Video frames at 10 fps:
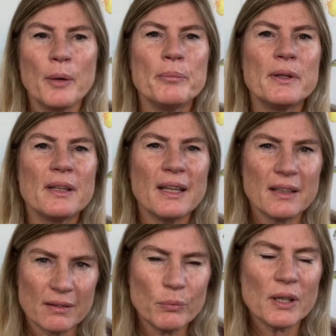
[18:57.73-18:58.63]
But
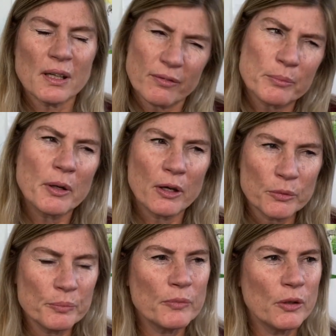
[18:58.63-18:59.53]
working from
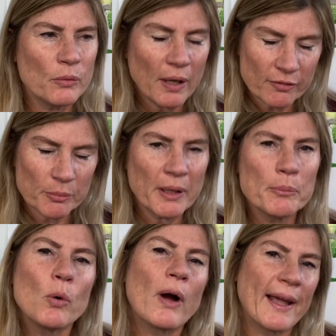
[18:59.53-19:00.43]
home, you have to make
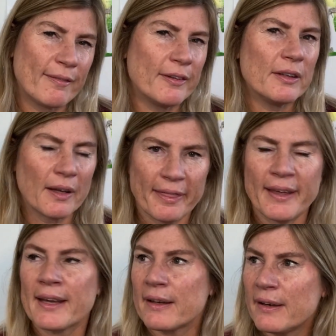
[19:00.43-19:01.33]
more effort, I
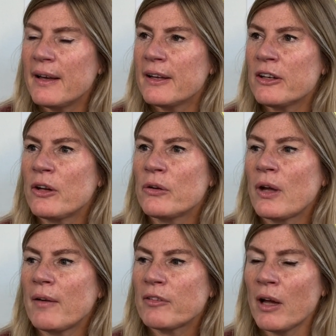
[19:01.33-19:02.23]
think. You
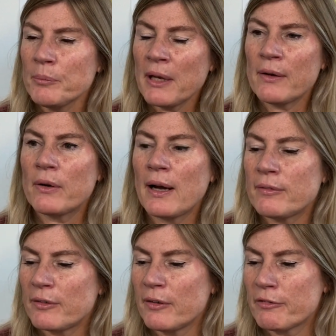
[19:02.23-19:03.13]
have to. I now
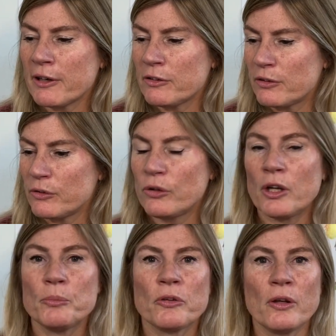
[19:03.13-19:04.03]
have a friend who
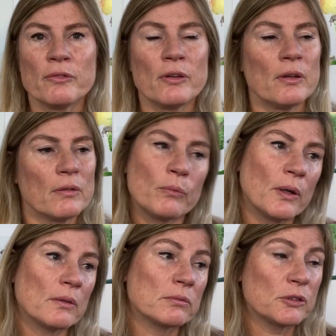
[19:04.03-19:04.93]
comes over.
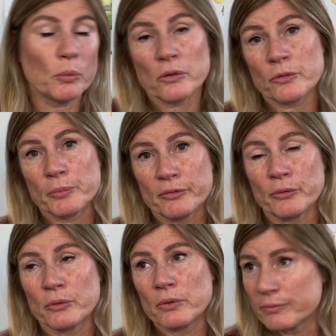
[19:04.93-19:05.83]
Well, she was
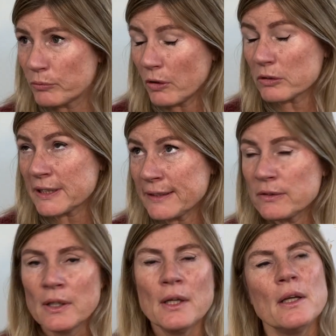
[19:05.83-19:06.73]
before lockdown.
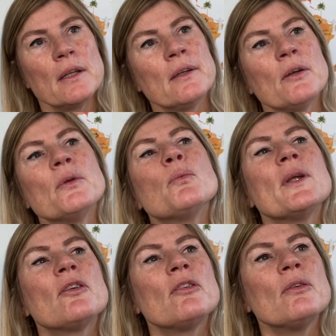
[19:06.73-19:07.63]
And we
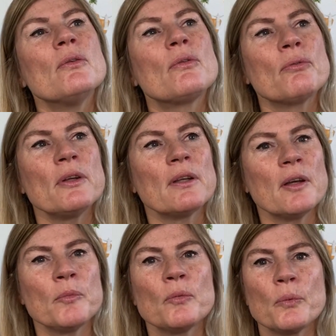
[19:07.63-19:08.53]
do 3
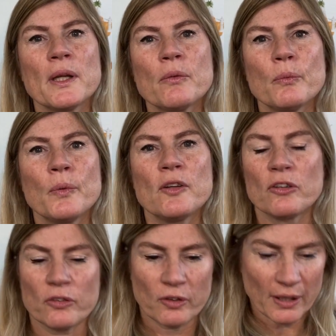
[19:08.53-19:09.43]
times a week. We
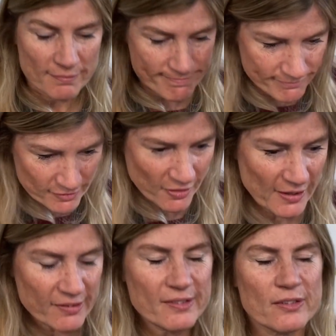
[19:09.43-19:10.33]
just say,
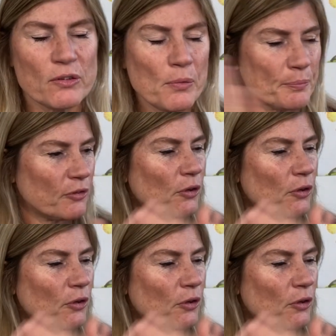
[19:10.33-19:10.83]
this is stop.